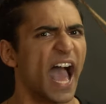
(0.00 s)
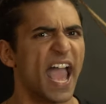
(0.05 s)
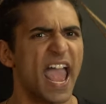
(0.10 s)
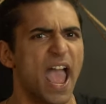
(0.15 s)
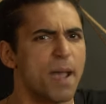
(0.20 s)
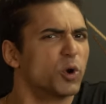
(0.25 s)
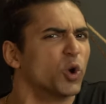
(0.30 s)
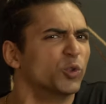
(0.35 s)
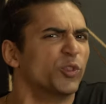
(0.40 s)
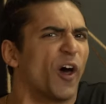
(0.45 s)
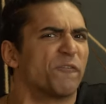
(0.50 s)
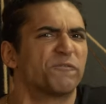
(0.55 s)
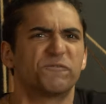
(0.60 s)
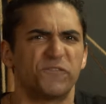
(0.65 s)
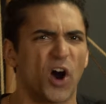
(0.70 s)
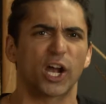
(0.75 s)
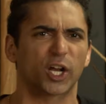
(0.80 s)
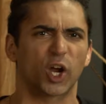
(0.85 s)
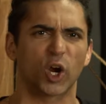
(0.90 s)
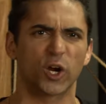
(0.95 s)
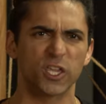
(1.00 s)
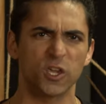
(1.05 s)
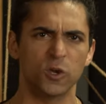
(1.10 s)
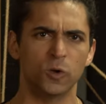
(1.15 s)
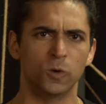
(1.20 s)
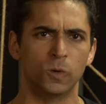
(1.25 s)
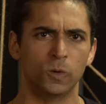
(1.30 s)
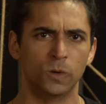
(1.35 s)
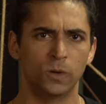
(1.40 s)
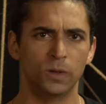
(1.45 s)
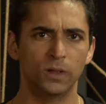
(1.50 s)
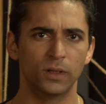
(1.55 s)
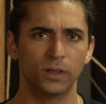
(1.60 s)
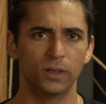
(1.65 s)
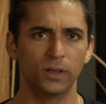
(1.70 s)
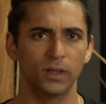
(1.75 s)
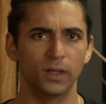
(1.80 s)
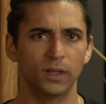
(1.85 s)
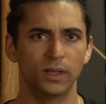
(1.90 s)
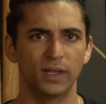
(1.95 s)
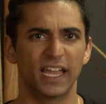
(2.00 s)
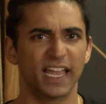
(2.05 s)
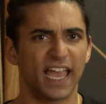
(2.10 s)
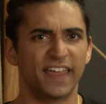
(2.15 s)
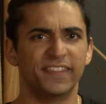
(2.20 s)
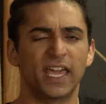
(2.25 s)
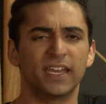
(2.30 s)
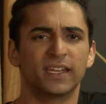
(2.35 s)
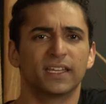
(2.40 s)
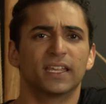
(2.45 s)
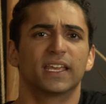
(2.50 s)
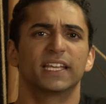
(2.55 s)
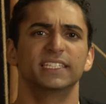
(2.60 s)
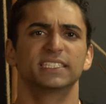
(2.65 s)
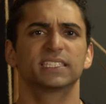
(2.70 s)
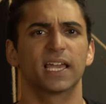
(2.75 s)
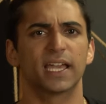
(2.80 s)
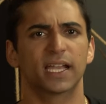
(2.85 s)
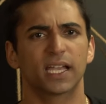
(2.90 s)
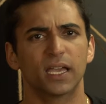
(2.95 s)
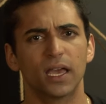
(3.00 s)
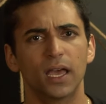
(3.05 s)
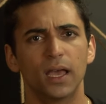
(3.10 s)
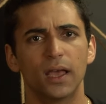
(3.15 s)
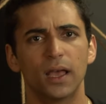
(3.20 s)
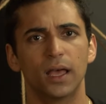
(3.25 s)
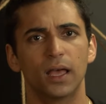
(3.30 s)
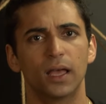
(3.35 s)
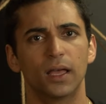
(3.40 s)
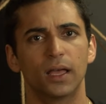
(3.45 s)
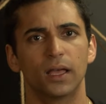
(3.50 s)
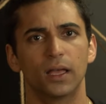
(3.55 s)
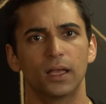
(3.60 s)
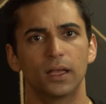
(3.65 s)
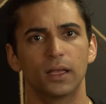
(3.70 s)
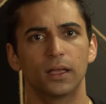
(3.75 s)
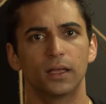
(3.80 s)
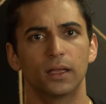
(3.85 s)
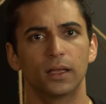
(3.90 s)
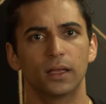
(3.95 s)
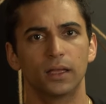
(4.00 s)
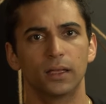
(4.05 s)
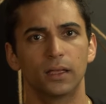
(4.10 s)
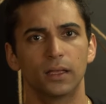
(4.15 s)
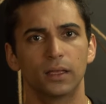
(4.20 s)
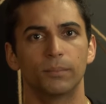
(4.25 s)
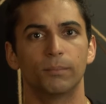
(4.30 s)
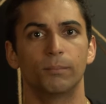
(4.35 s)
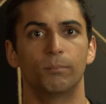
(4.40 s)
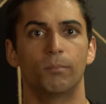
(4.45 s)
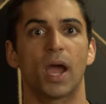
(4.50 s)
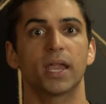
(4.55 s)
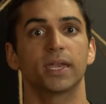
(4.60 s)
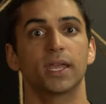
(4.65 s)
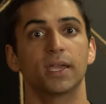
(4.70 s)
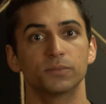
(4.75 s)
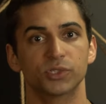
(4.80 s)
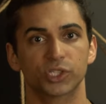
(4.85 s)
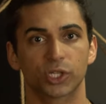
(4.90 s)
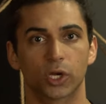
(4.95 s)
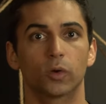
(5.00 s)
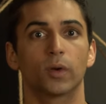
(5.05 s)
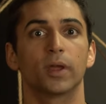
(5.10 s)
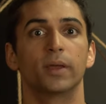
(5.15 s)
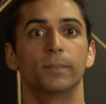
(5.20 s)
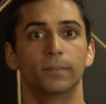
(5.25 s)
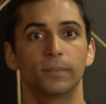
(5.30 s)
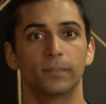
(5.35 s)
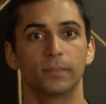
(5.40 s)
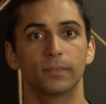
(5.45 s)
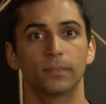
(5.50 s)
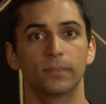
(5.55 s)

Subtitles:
I am. Who the fuck are you? And then he's like, my name's Karim.